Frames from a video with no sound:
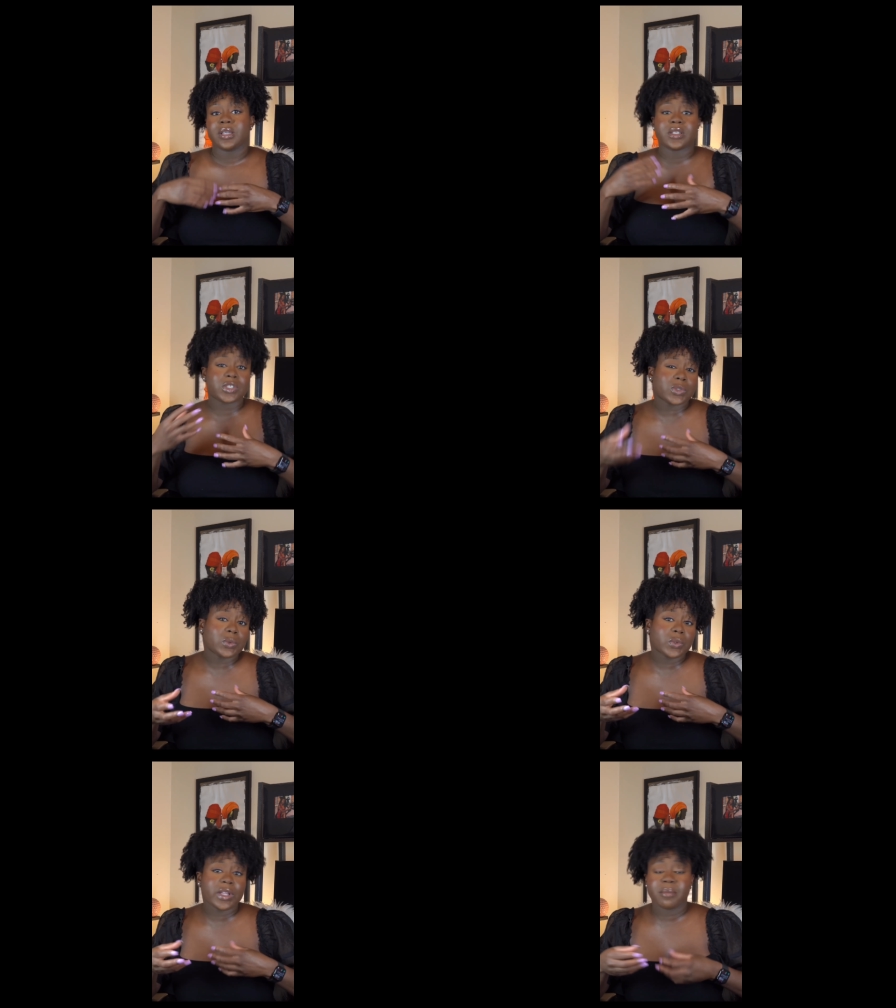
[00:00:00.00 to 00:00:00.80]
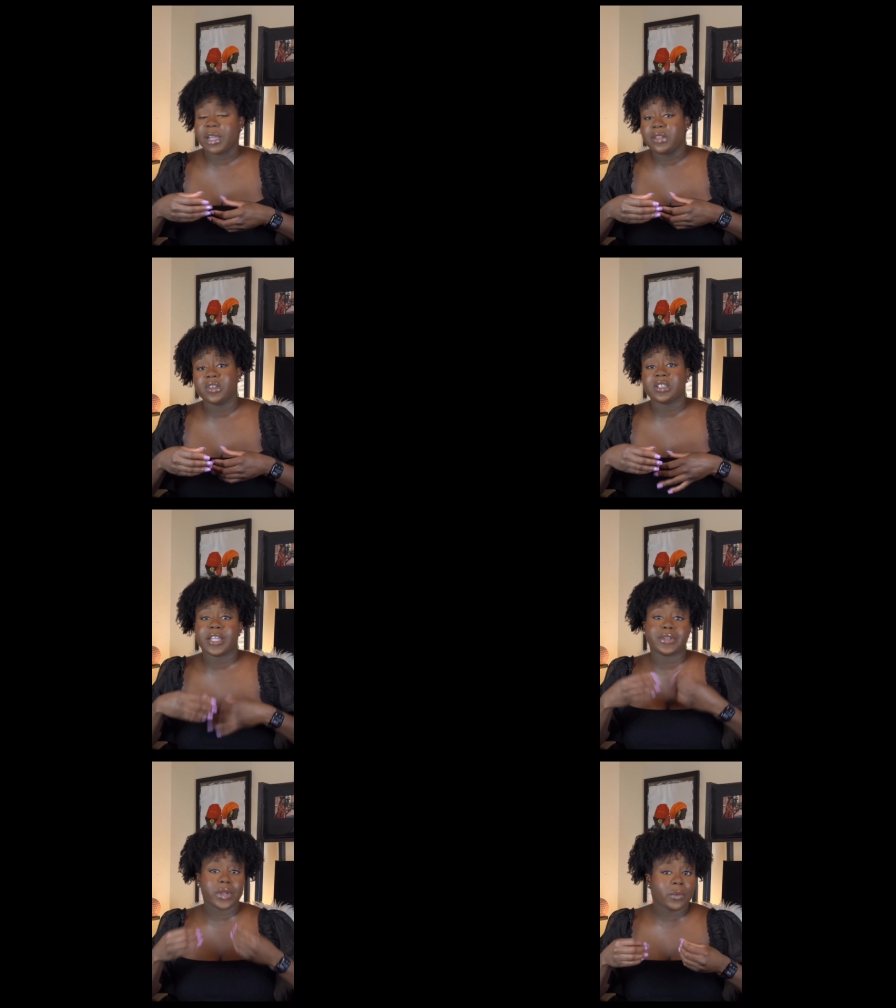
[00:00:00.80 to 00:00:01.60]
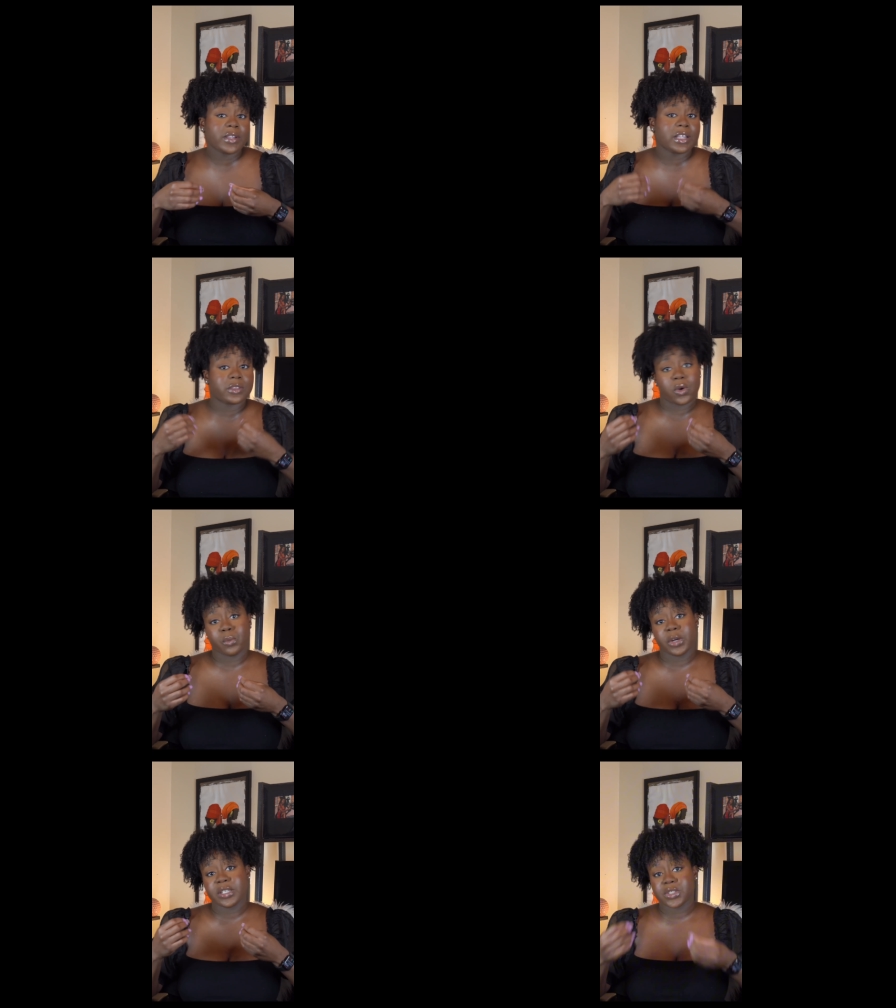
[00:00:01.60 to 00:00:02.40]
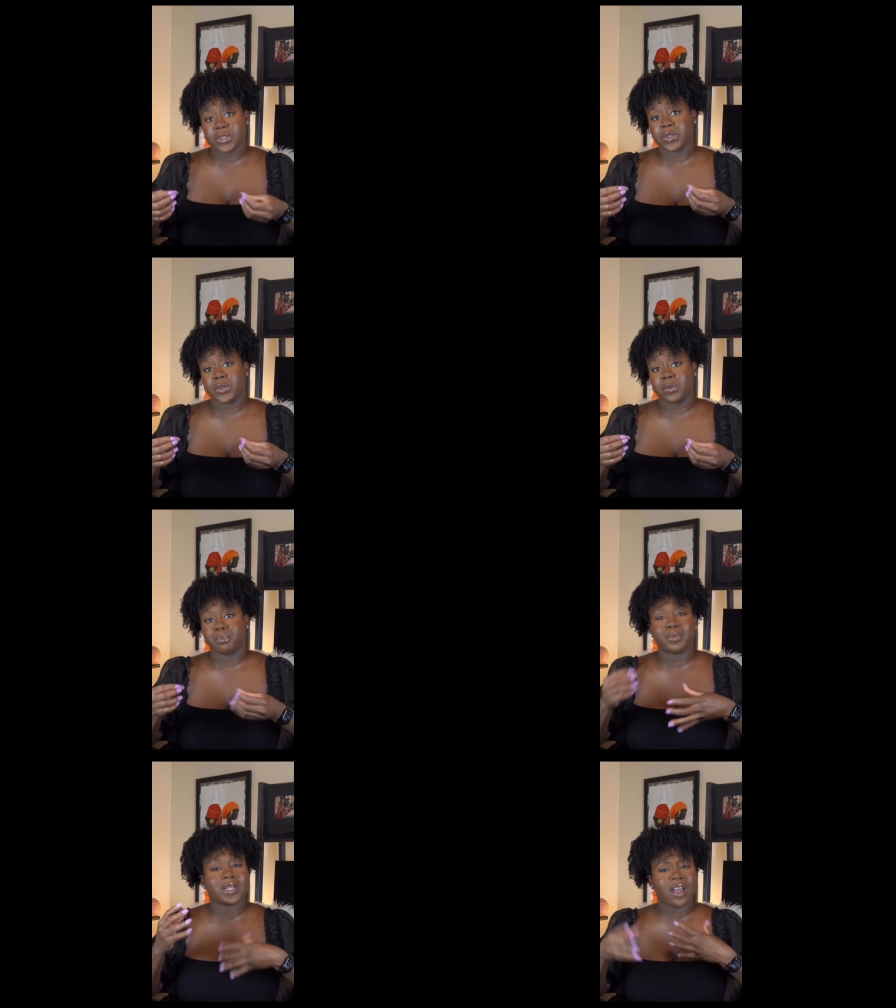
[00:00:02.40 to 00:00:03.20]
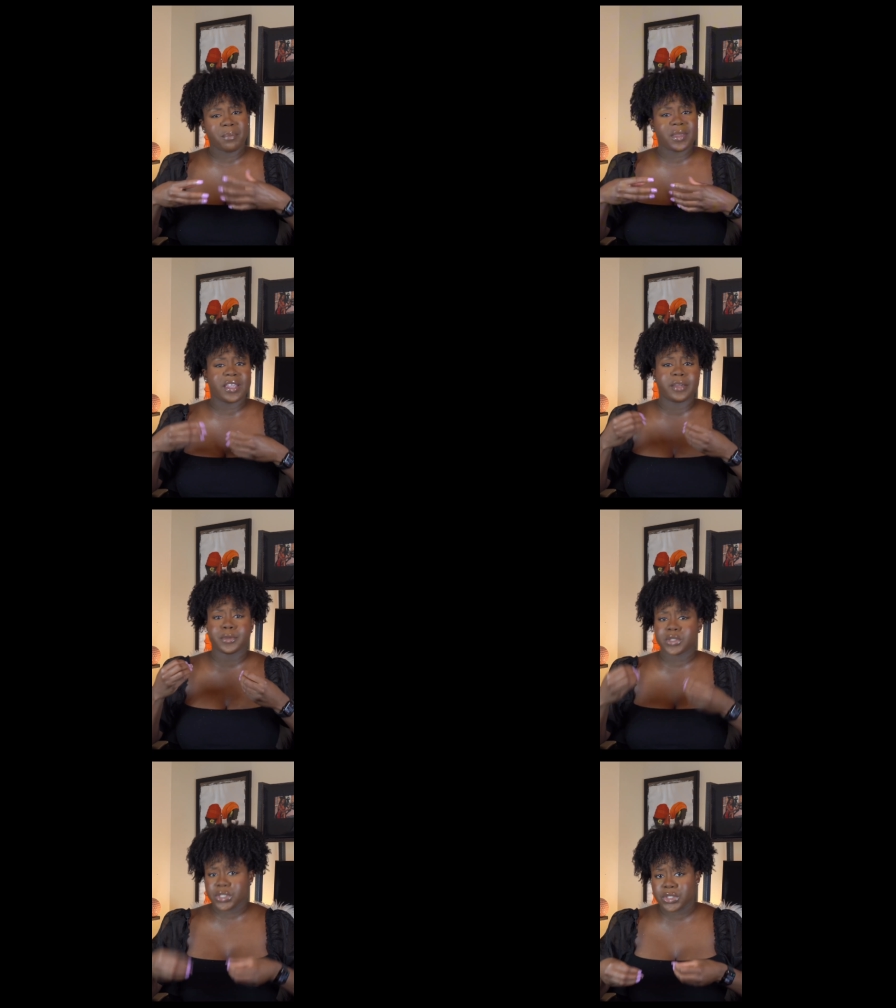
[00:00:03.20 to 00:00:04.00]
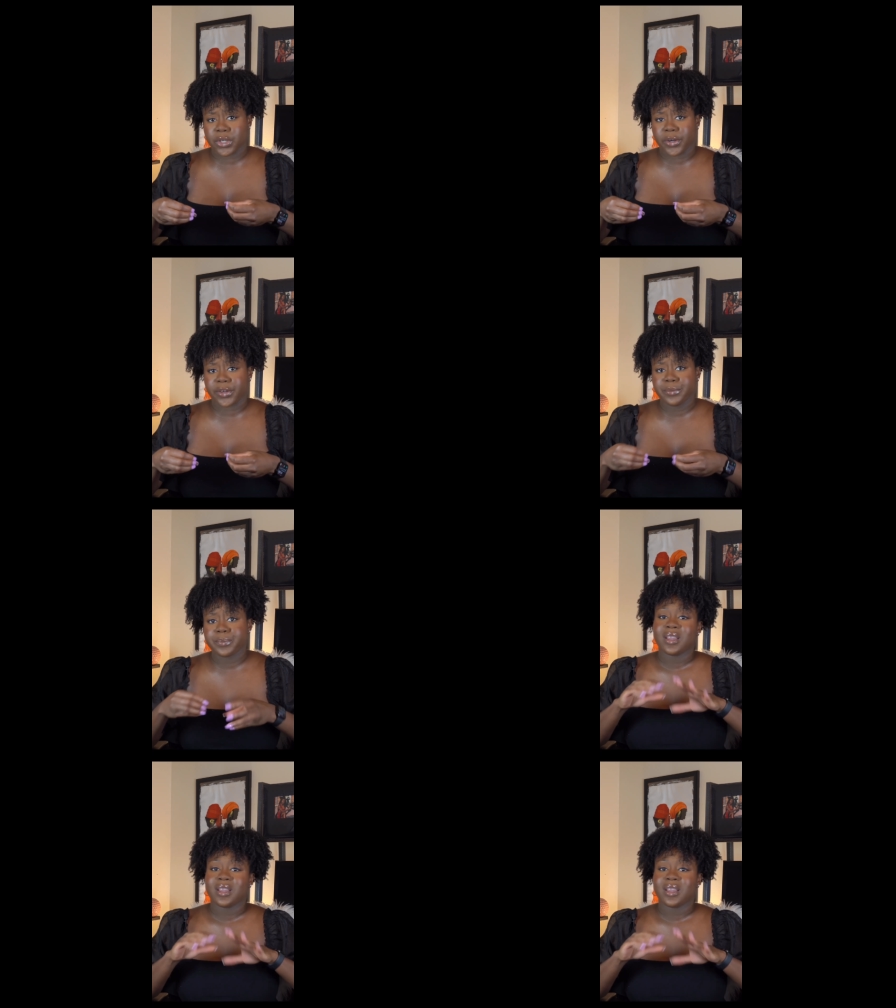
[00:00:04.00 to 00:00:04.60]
In school, it might look like knowing that the homework is due but not being able to start,